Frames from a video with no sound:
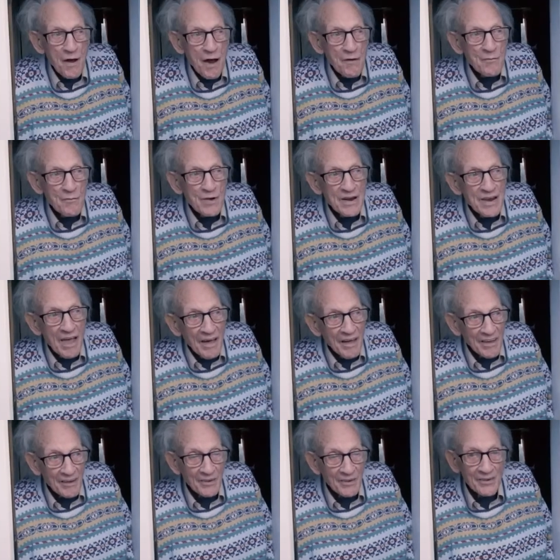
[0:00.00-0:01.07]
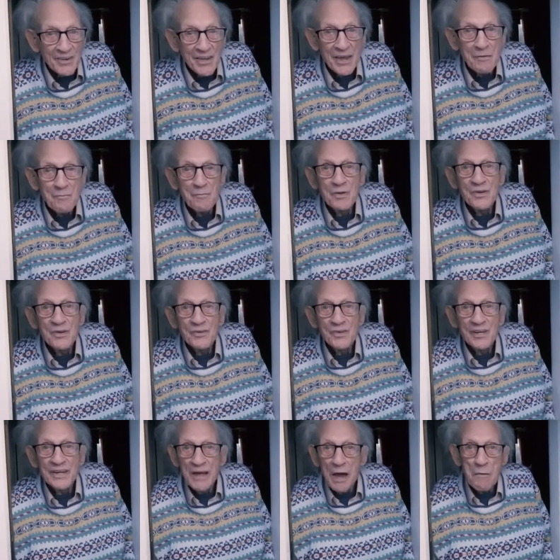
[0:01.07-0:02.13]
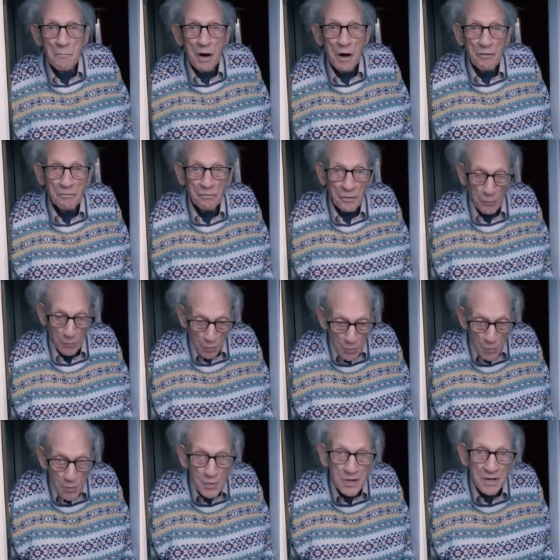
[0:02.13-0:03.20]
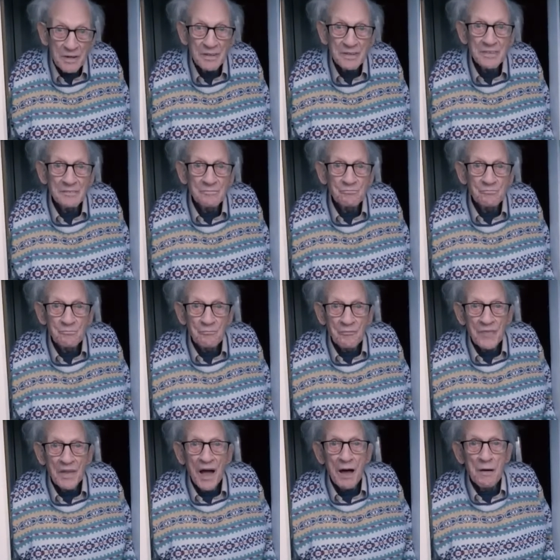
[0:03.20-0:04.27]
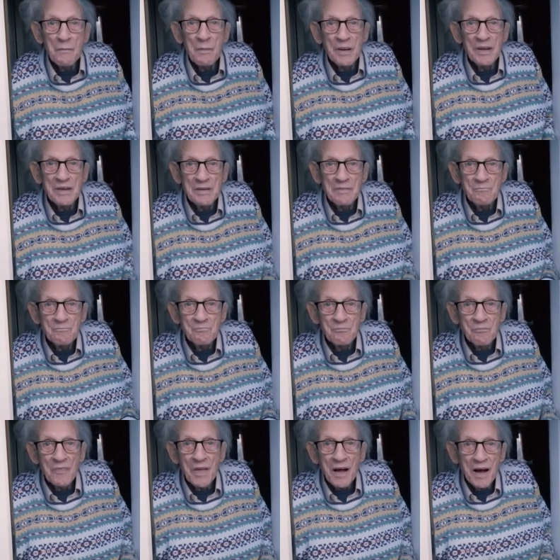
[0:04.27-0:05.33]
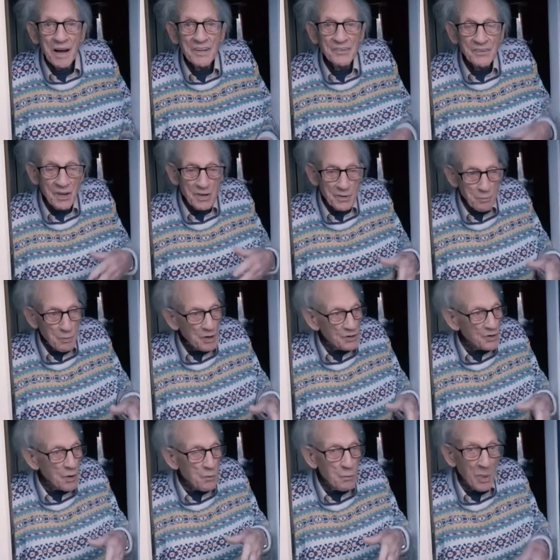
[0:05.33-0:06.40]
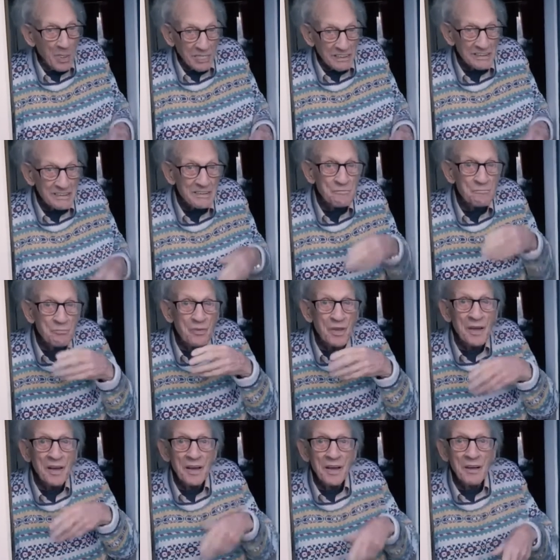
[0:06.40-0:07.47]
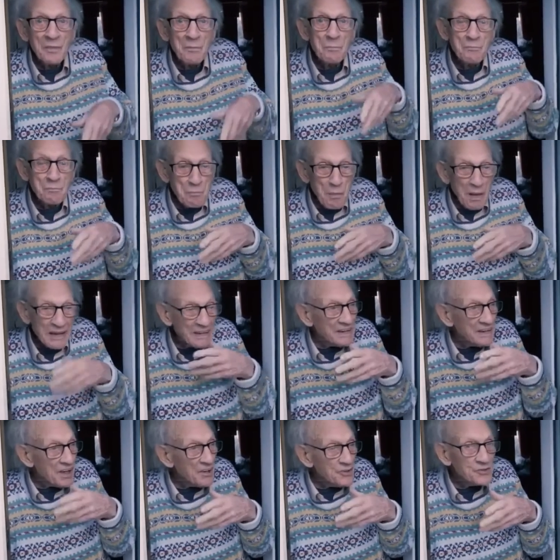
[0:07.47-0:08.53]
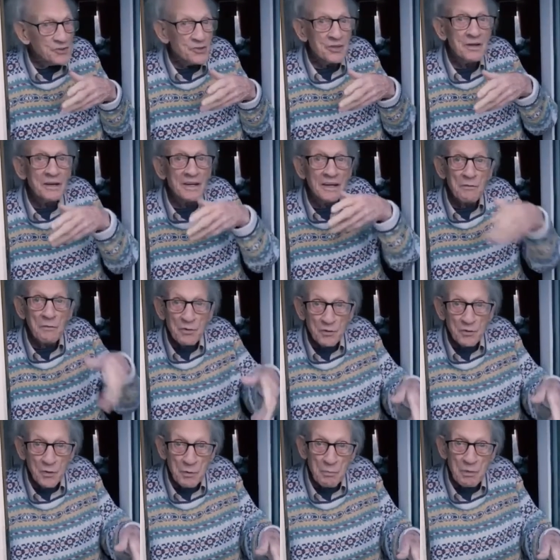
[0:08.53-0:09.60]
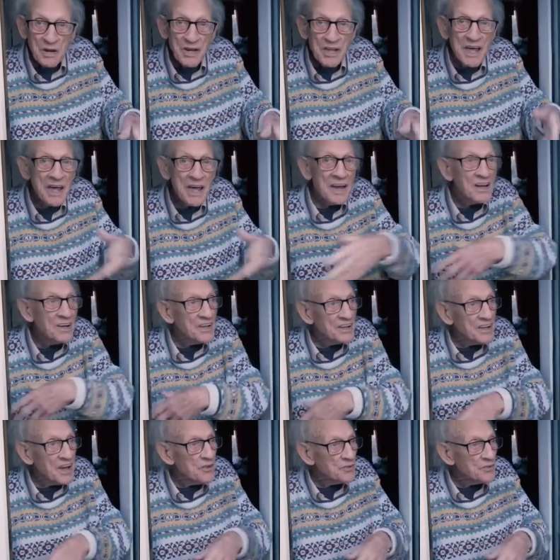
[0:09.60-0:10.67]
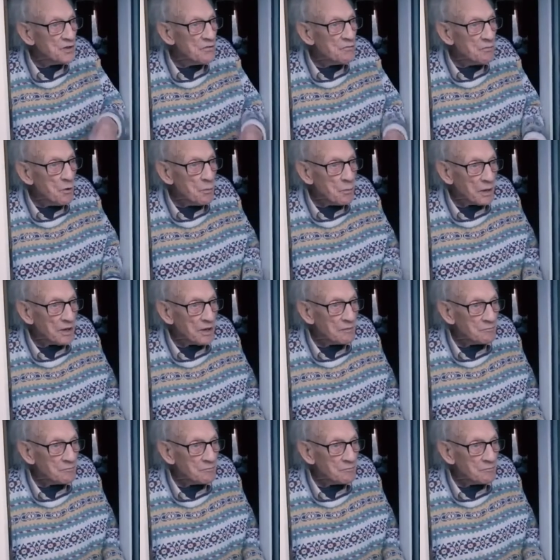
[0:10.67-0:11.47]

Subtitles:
I rely on him to get my food. I mean, I tell him what I want and make a list, give it to him, and he gets it for me.